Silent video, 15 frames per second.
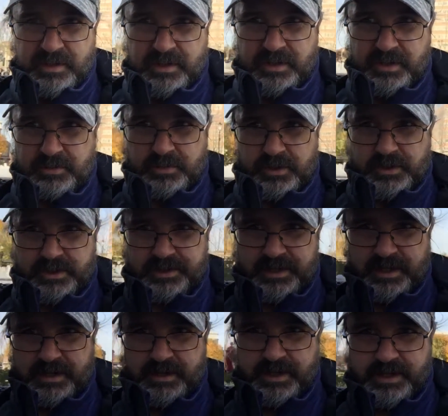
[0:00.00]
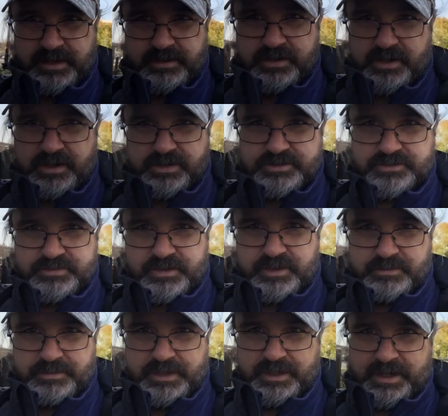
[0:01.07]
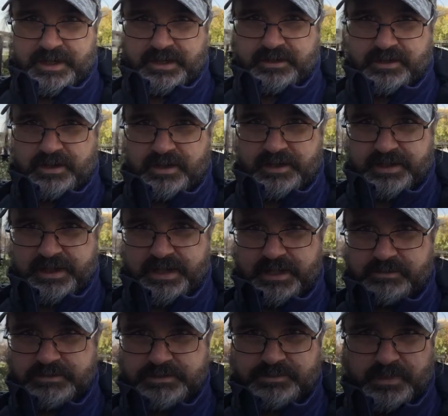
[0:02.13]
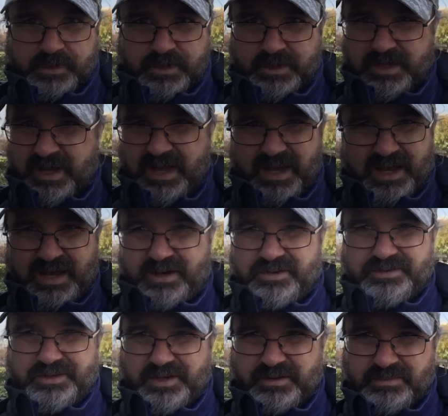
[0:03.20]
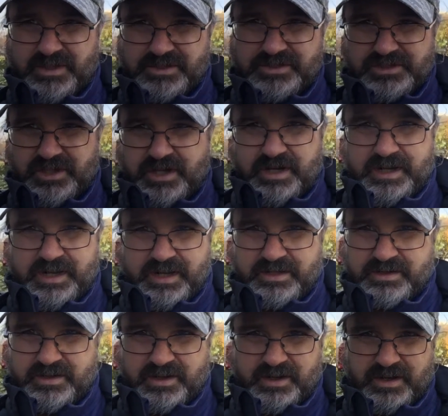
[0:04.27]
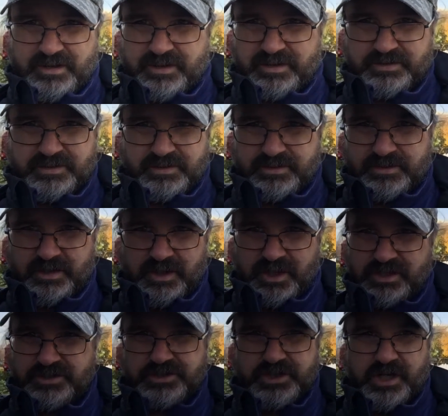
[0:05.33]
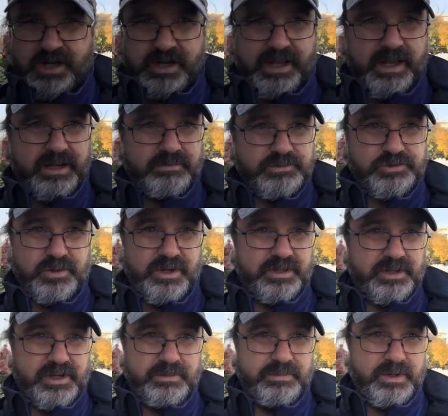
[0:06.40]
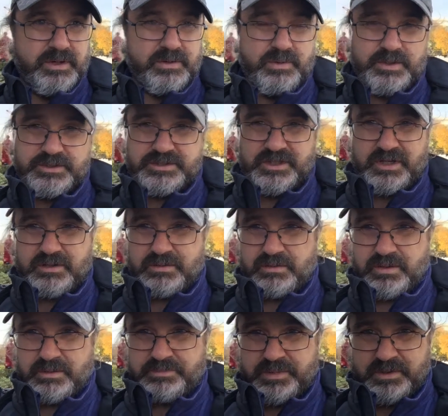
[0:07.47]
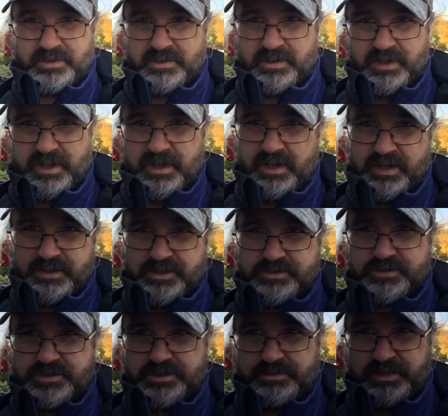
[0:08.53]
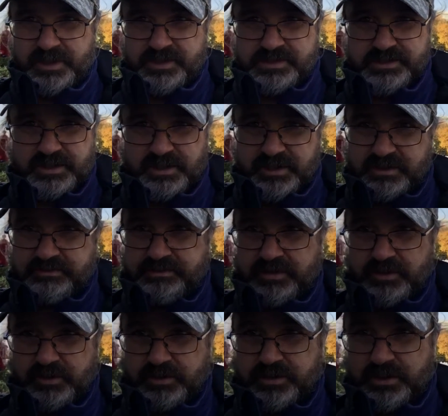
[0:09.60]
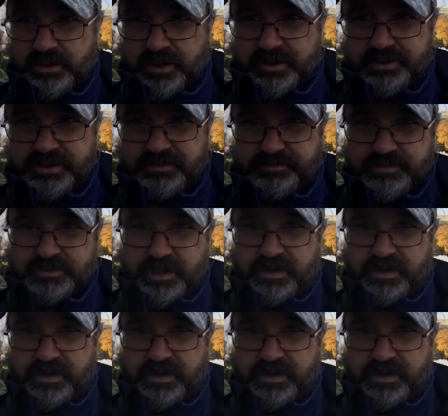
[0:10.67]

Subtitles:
And then we're looking down Hancock Street. I'm in Hancock Adams Park. I don't think about John Hancock and John Adams when I think about Quincy. I grew up here. This was a place to live, and it looked a lot different.